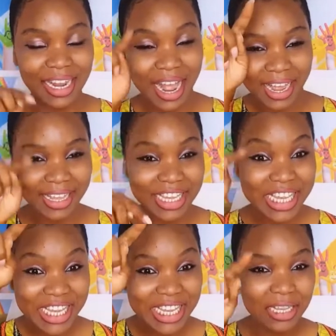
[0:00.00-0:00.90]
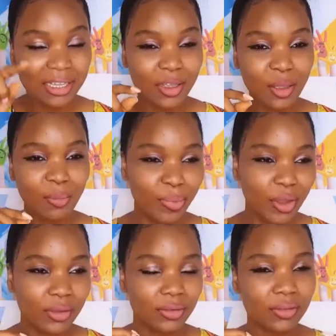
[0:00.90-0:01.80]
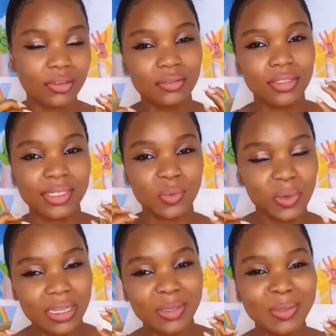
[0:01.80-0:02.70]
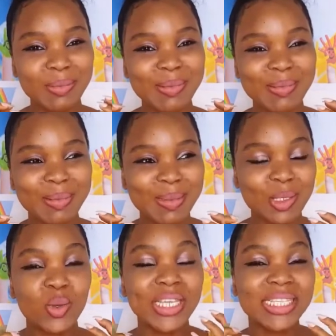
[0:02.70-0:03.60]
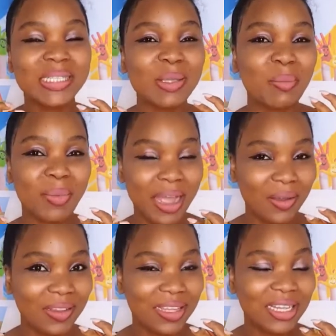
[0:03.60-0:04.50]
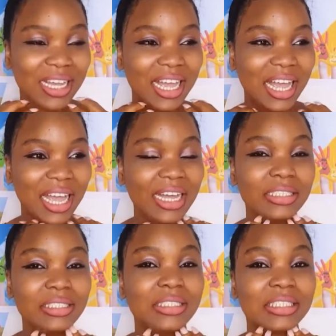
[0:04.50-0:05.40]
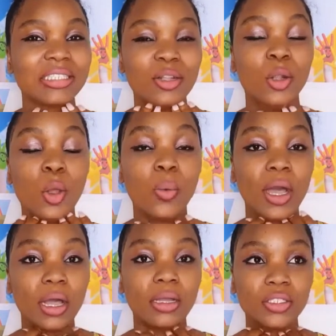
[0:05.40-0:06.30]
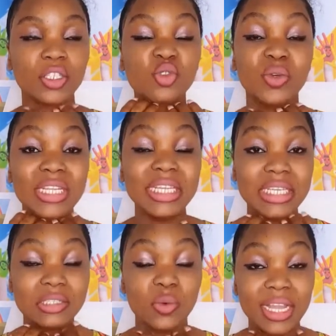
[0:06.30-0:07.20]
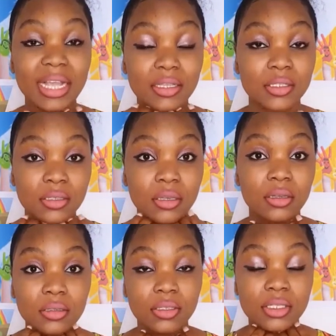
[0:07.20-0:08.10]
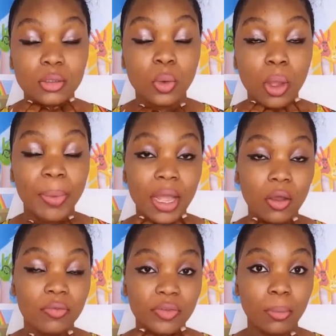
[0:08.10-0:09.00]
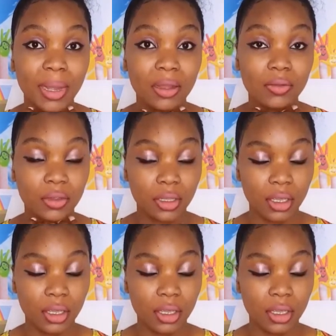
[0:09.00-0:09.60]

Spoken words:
I, E, but there's a way you twist your mouth and lower, just release, relax this lower part of your mouth,